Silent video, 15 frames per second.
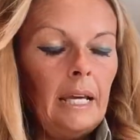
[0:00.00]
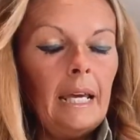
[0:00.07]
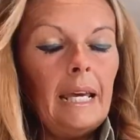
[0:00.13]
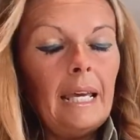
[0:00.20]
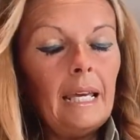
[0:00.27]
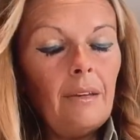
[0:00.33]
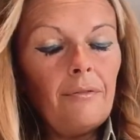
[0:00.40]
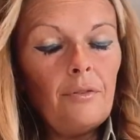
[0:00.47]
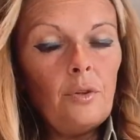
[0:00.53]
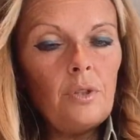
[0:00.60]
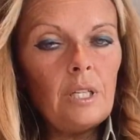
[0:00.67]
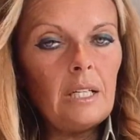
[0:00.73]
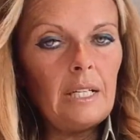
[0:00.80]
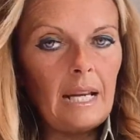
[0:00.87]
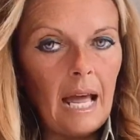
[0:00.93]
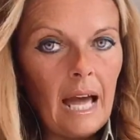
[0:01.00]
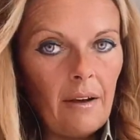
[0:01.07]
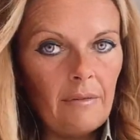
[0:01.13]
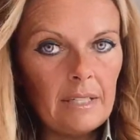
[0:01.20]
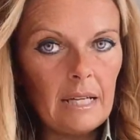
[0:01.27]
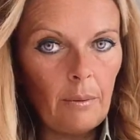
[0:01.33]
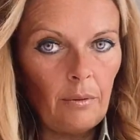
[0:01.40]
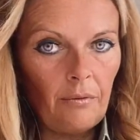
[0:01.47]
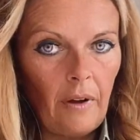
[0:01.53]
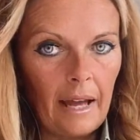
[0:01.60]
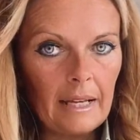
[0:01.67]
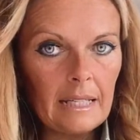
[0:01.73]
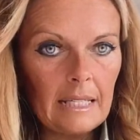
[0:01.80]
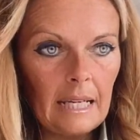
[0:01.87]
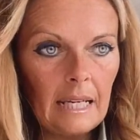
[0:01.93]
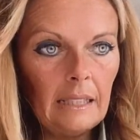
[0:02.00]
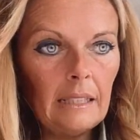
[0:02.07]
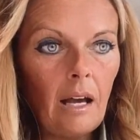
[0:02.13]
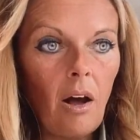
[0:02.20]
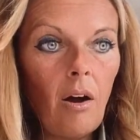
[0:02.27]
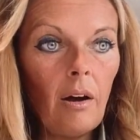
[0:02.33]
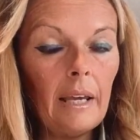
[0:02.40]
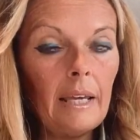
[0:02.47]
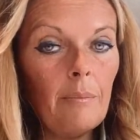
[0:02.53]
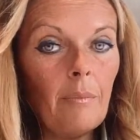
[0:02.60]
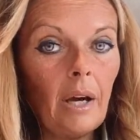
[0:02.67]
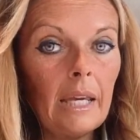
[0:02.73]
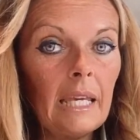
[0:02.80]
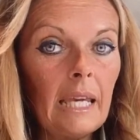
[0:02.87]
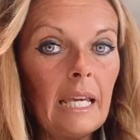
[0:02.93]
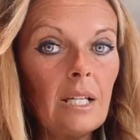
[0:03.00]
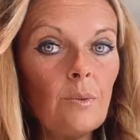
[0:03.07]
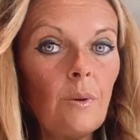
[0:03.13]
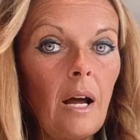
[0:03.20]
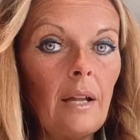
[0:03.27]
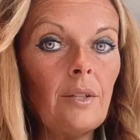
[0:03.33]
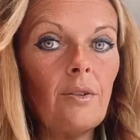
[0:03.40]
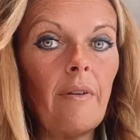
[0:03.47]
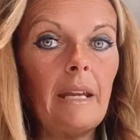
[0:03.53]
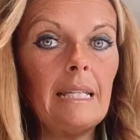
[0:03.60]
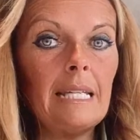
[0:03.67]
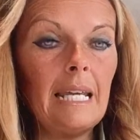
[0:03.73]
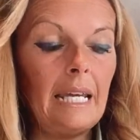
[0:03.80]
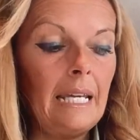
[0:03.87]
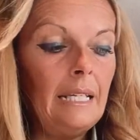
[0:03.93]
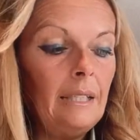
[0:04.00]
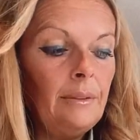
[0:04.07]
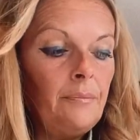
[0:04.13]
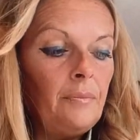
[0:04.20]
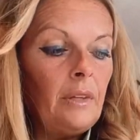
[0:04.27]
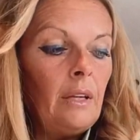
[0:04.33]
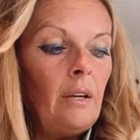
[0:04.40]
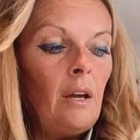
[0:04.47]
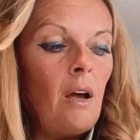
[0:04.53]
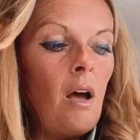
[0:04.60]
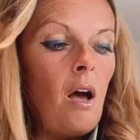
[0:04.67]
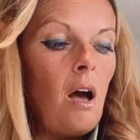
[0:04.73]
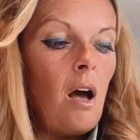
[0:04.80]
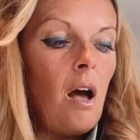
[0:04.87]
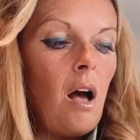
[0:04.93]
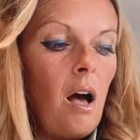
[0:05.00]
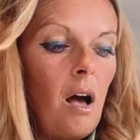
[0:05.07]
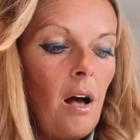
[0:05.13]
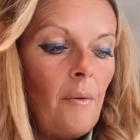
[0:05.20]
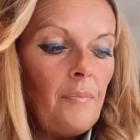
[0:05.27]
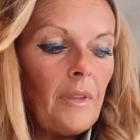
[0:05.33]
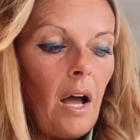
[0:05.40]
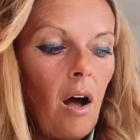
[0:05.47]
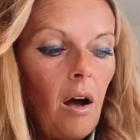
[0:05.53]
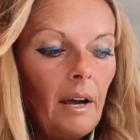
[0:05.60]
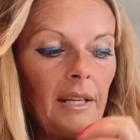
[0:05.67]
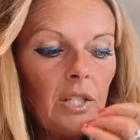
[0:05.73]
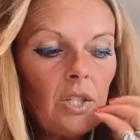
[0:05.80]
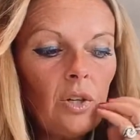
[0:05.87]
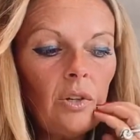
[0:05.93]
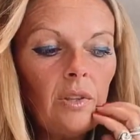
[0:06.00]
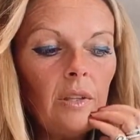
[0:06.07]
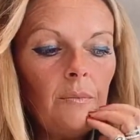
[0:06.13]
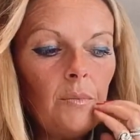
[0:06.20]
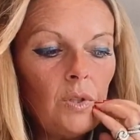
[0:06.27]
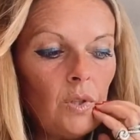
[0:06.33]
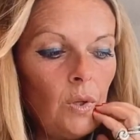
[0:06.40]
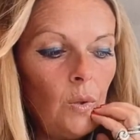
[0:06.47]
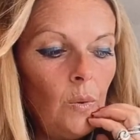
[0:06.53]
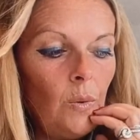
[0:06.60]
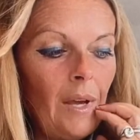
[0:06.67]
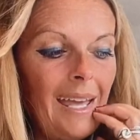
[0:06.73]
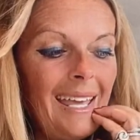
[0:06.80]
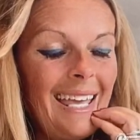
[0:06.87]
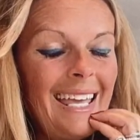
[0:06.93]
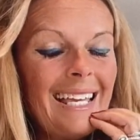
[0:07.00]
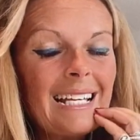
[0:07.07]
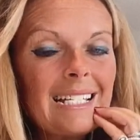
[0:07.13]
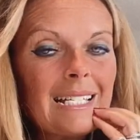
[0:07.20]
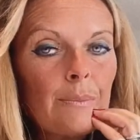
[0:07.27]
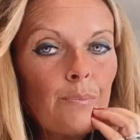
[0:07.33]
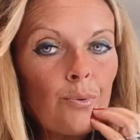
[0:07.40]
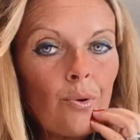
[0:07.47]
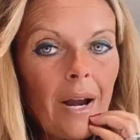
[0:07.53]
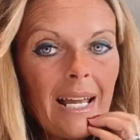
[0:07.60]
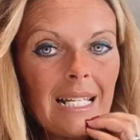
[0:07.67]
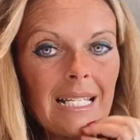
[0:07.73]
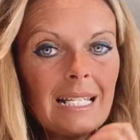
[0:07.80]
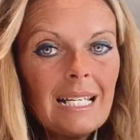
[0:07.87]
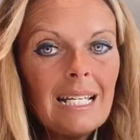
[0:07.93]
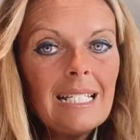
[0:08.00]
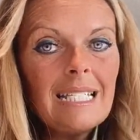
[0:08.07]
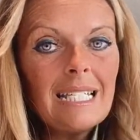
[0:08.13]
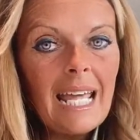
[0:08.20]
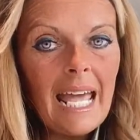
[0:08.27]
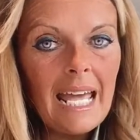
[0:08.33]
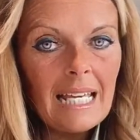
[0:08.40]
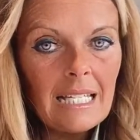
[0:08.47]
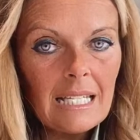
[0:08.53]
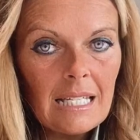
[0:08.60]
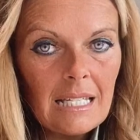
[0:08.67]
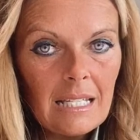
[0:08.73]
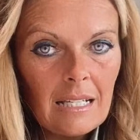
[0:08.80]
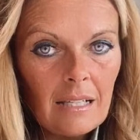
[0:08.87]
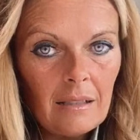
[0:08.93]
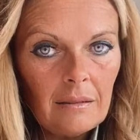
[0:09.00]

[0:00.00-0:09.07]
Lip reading: If you didn't have a double vaccine, i.e. my kids were under 18, I took them to Express Test.